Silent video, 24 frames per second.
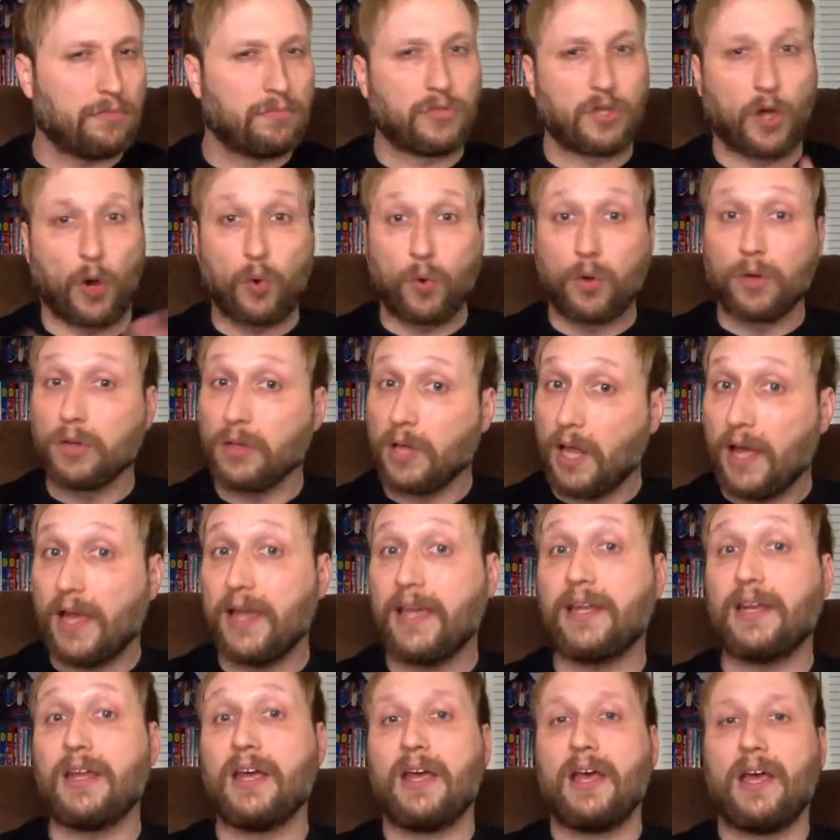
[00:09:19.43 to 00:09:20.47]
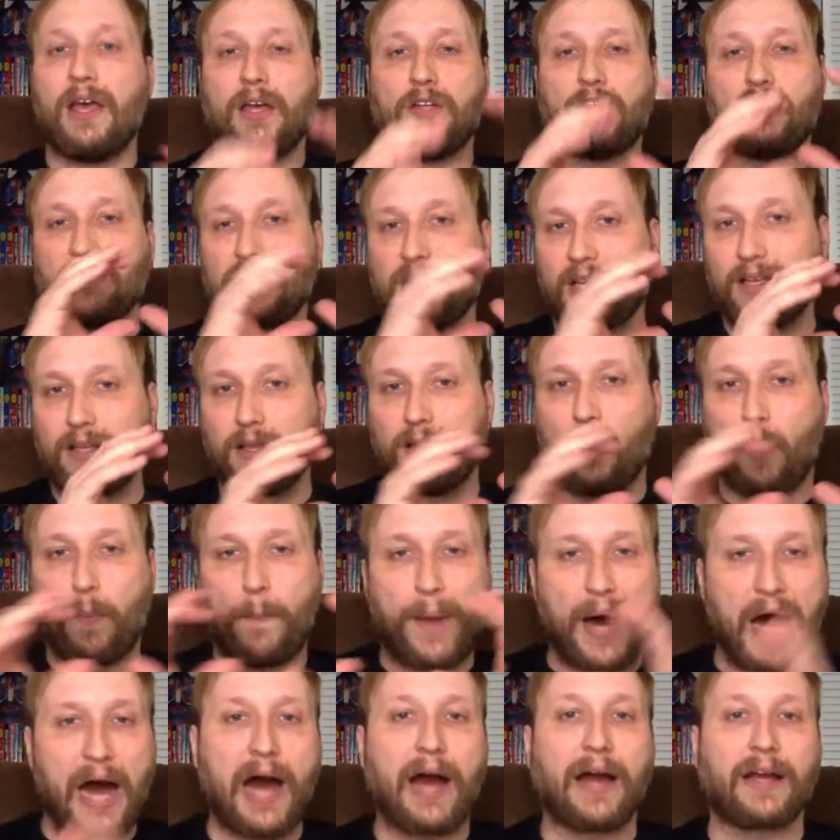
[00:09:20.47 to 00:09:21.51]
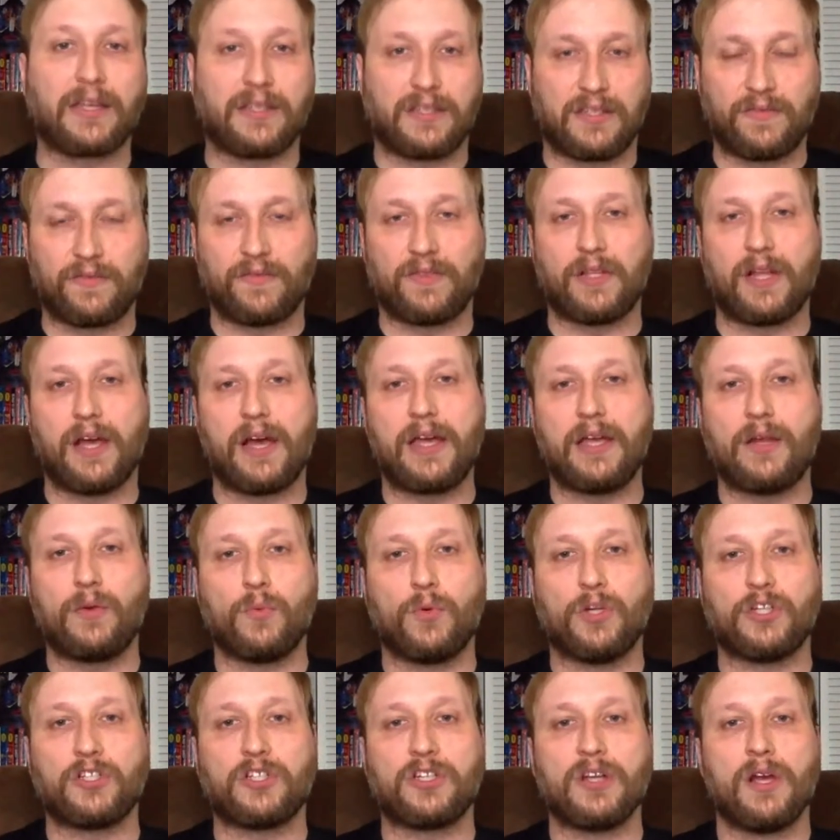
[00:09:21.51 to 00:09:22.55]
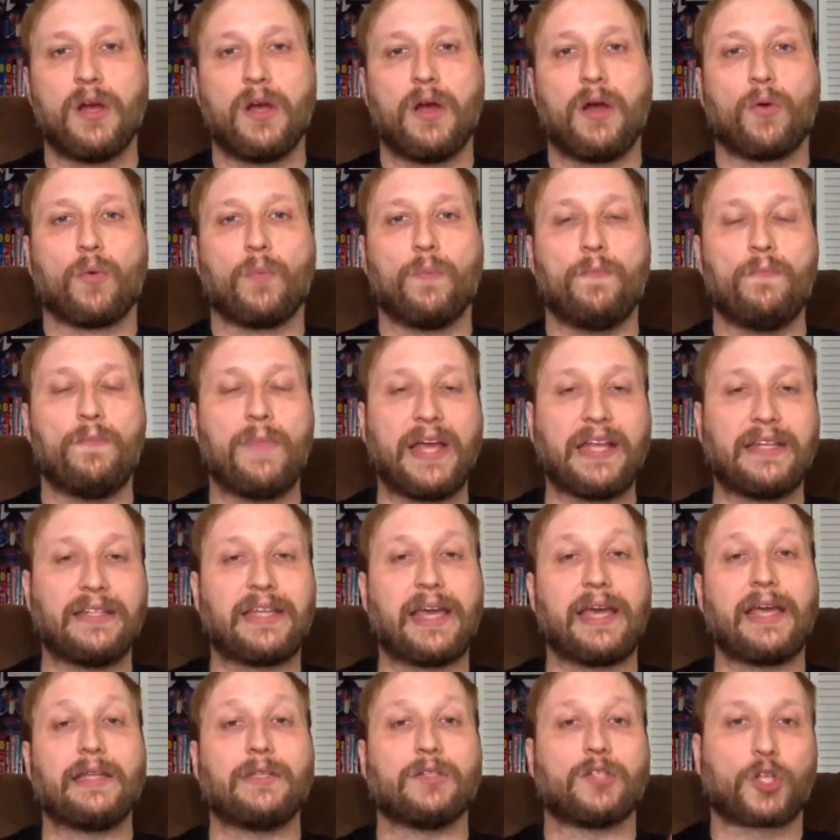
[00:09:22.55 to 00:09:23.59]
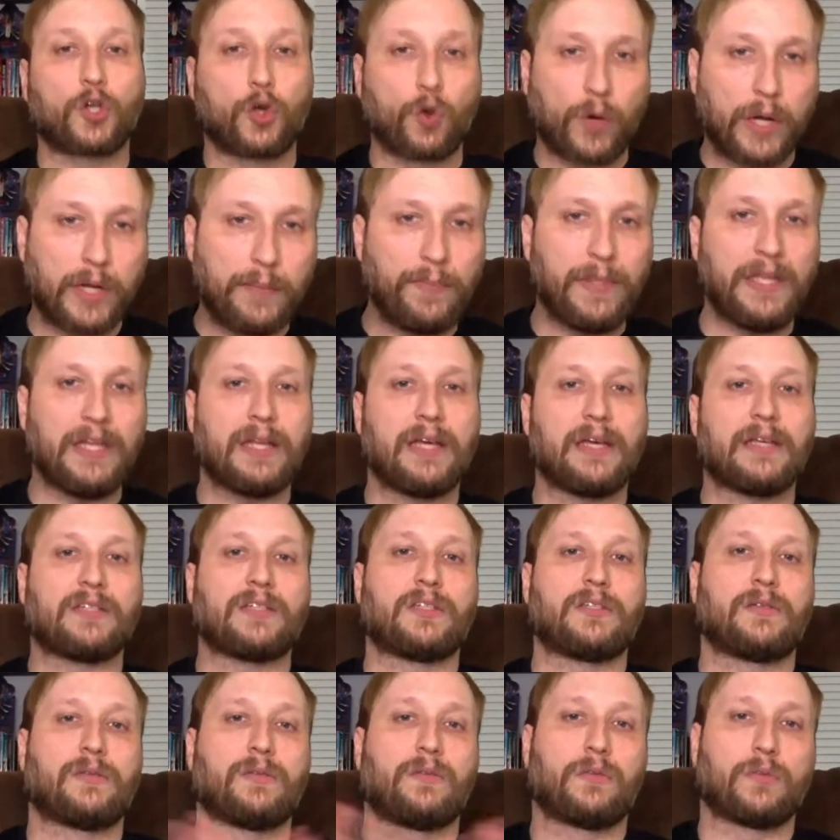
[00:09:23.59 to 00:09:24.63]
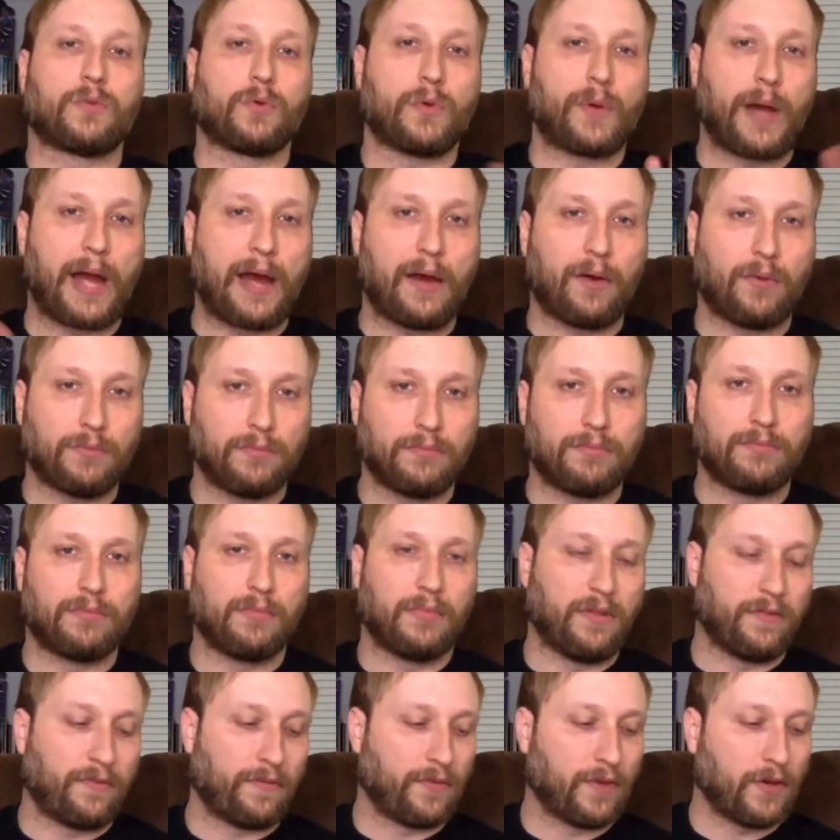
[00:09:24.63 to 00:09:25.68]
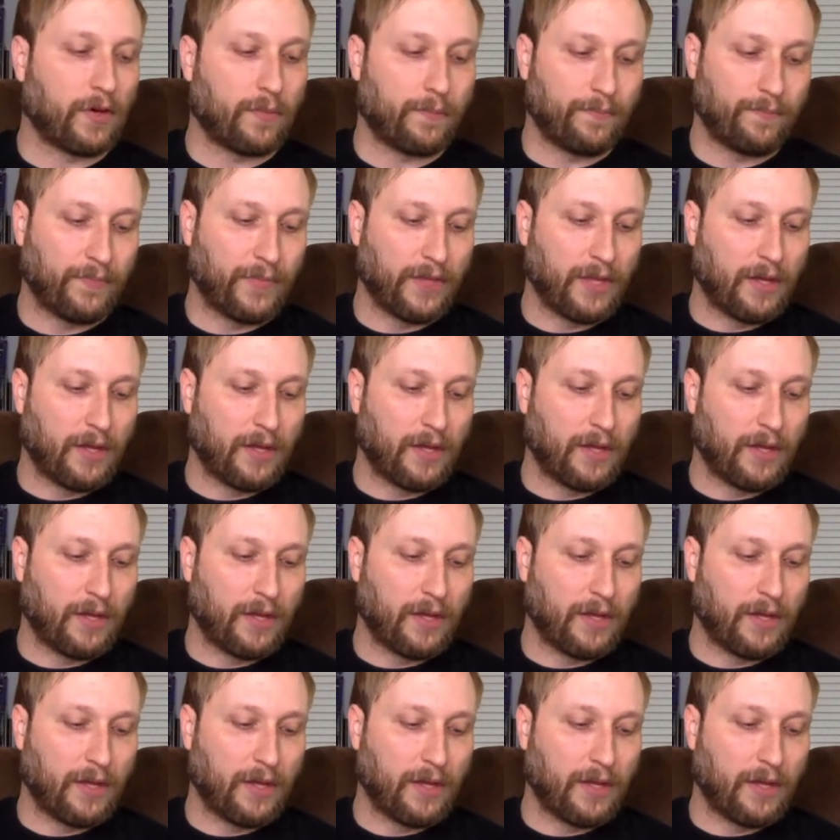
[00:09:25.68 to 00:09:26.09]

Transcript: total light. It's just like little pockets of light, which maintains creepiness throughout the film.